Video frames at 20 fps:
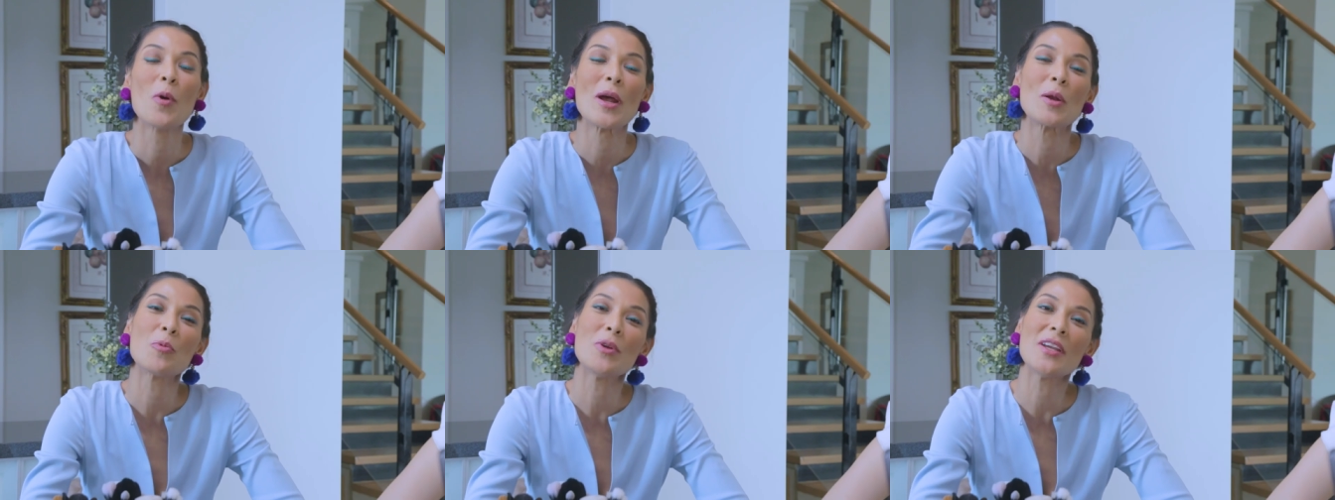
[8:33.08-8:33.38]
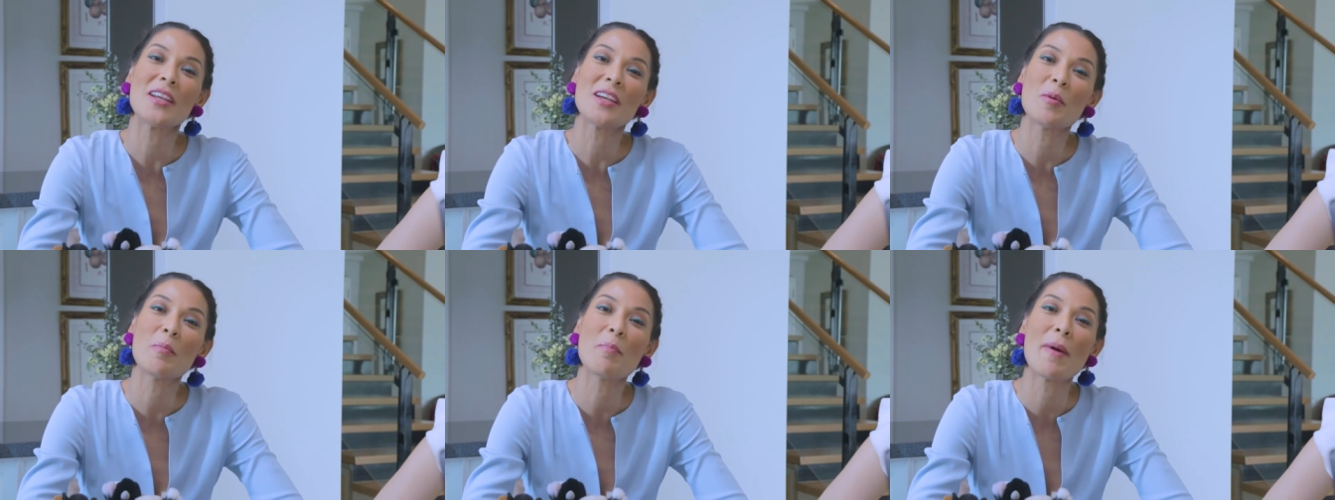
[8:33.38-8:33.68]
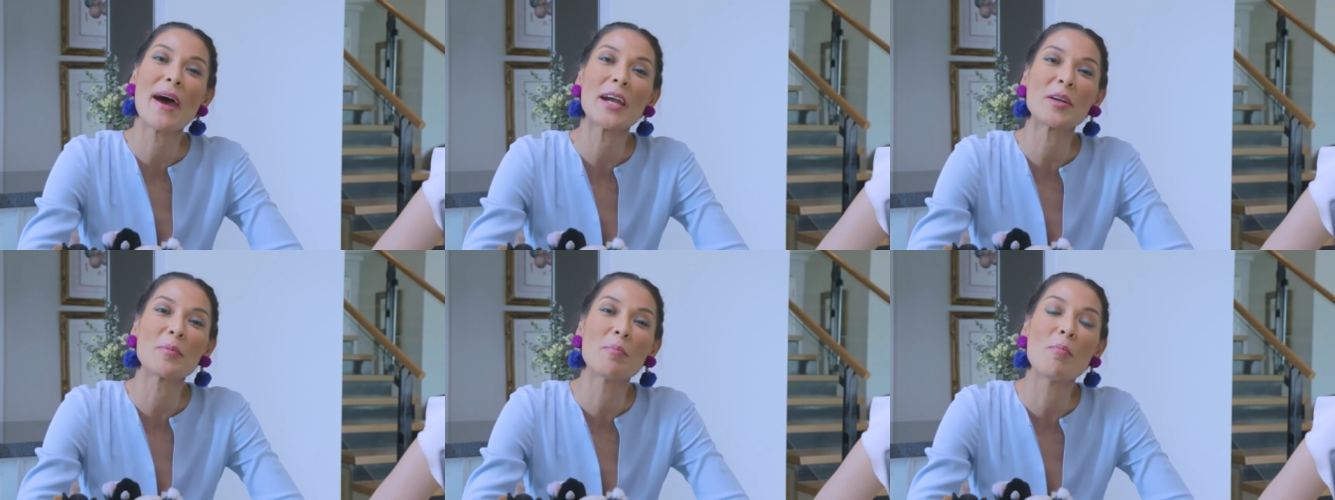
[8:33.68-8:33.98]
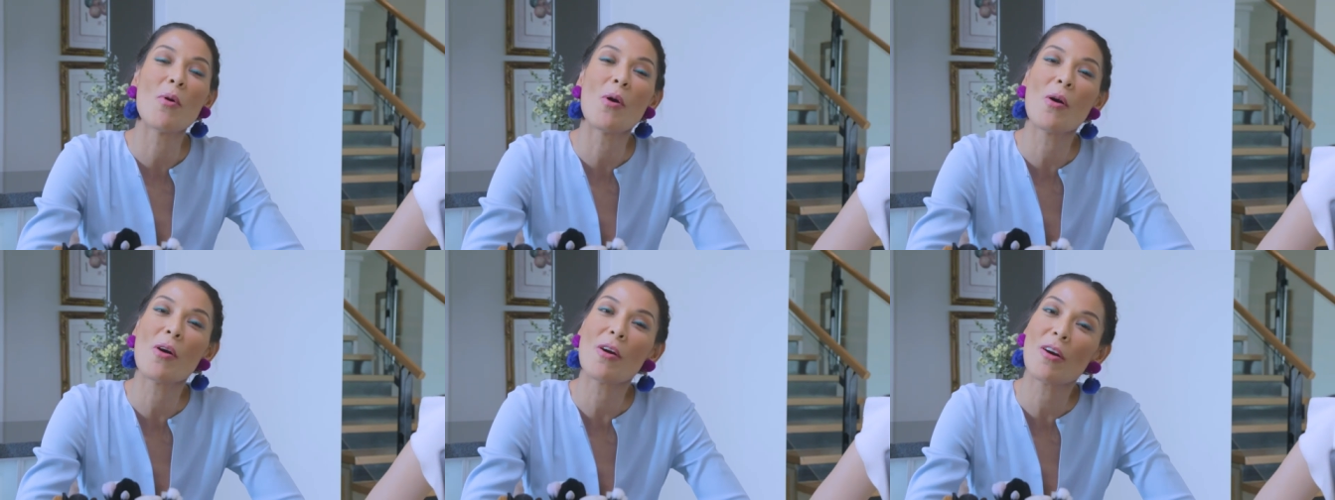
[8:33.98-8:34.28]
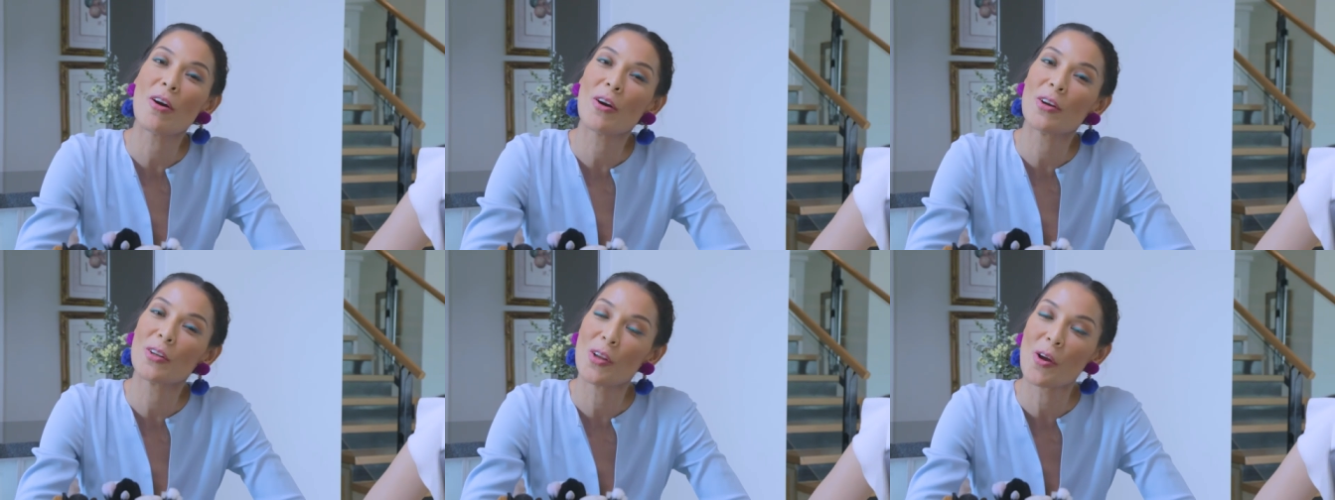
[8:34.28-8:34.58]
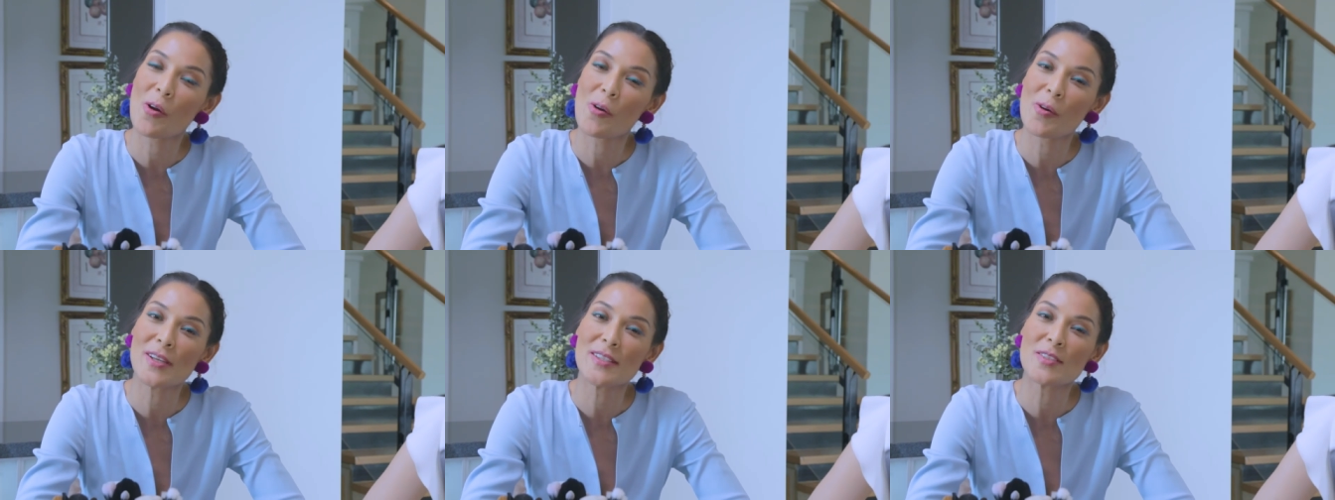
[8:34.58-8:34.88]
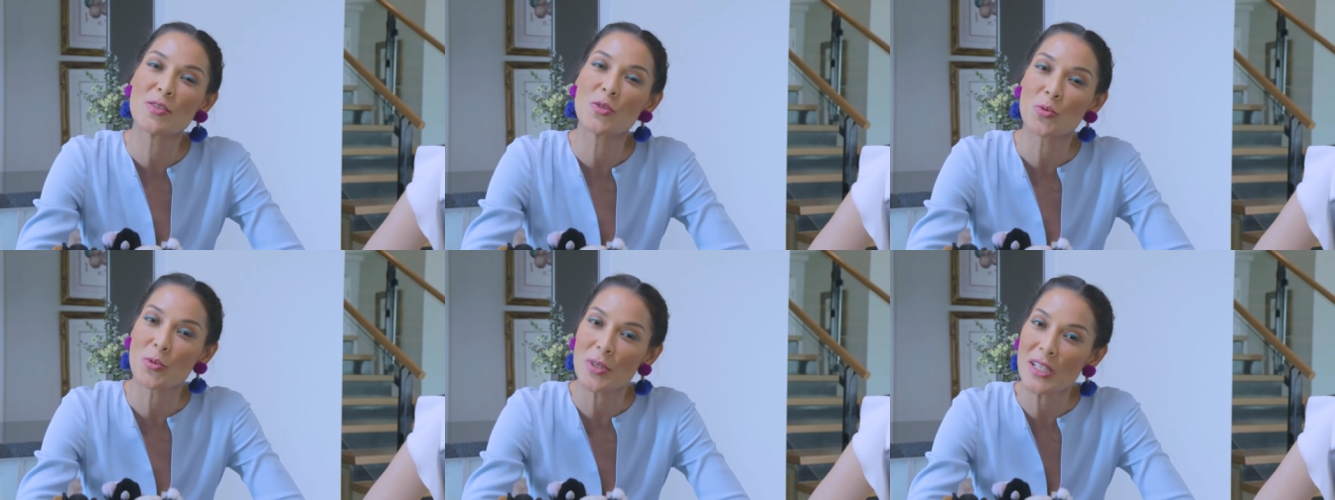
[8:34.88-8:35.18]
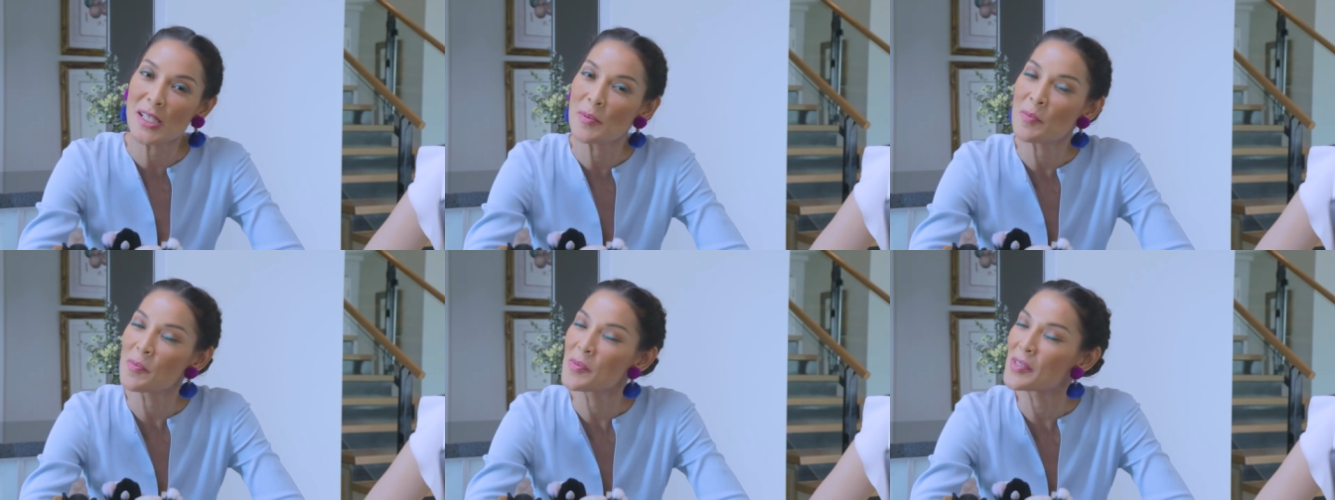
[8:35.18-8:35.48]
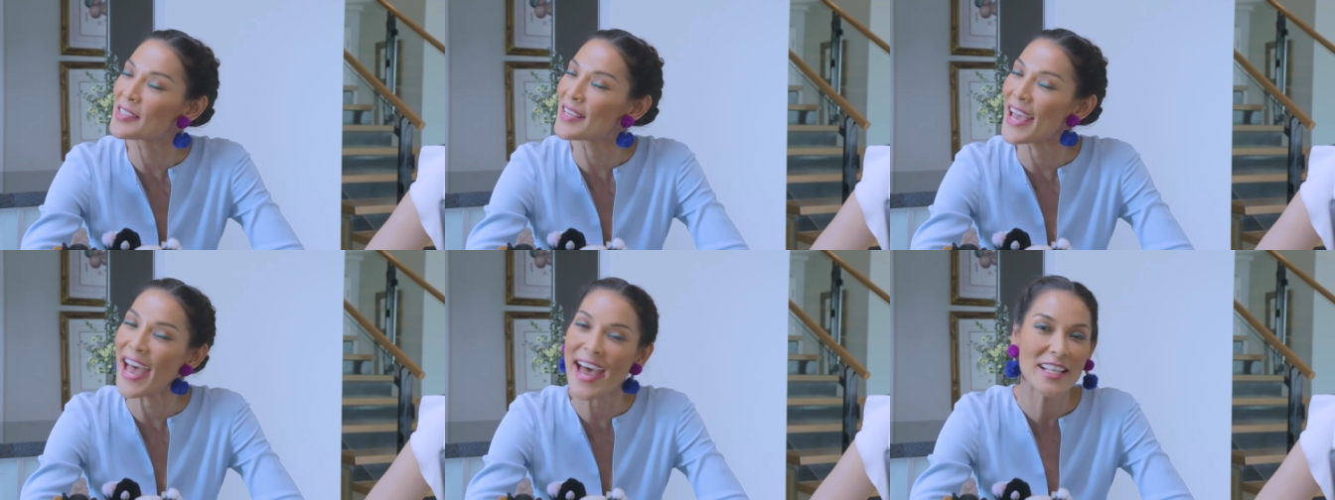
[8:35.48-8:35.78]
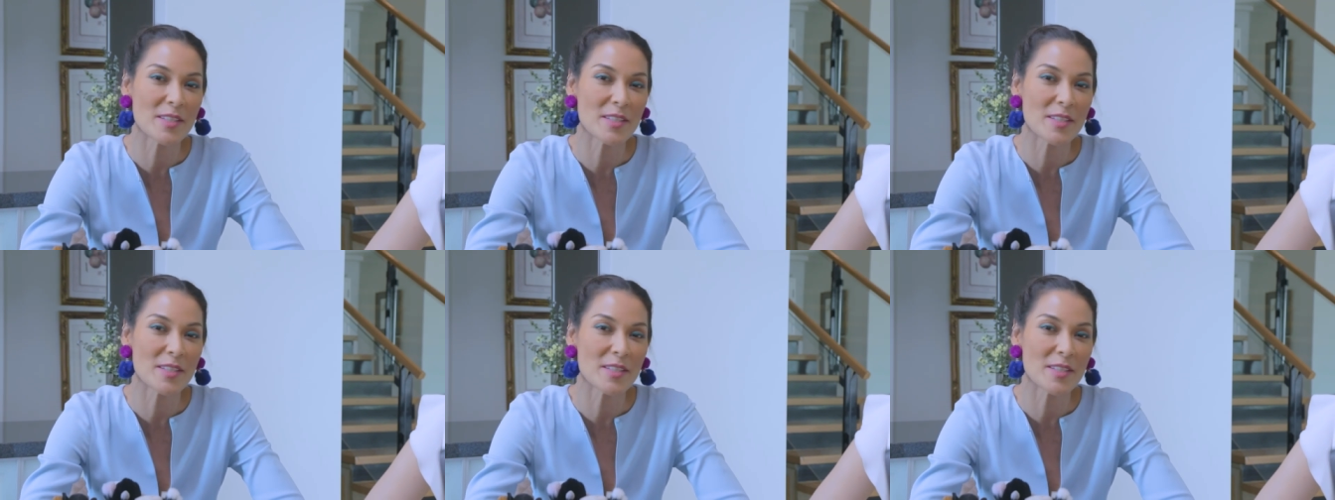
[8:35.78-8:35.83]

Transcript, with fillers: When we come back, more on Laura's dreams,